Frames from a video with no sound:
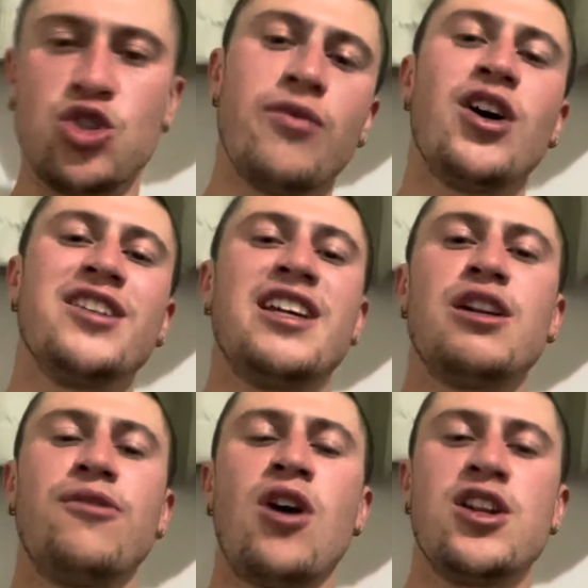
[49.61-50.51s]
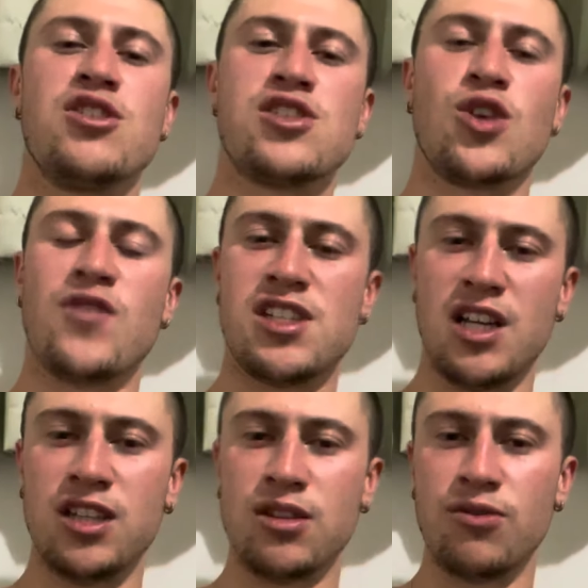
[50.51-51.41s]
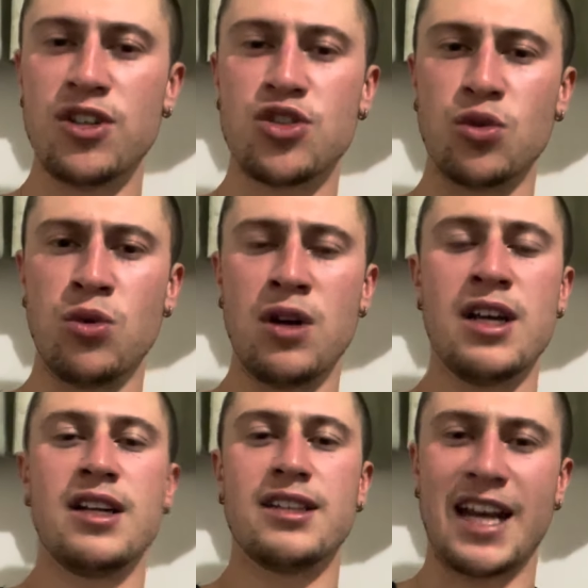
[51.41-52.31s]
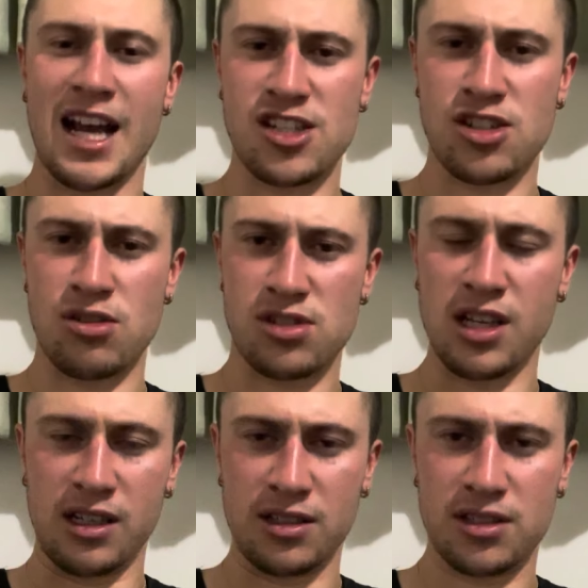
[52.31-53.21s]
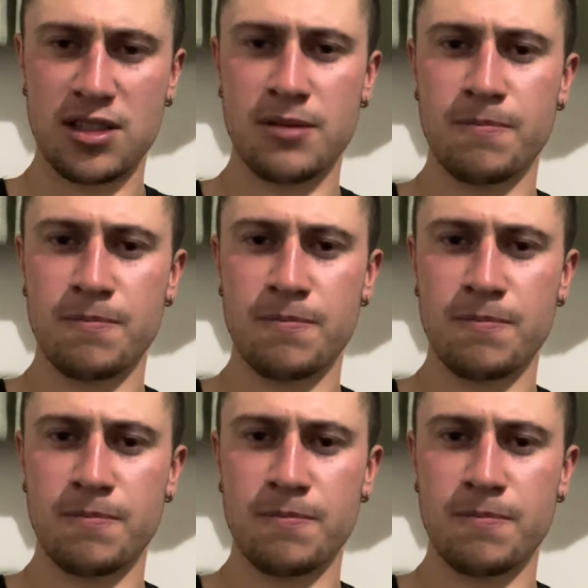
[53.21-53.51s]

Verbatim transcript: You have identified yourself as the individual that has those things.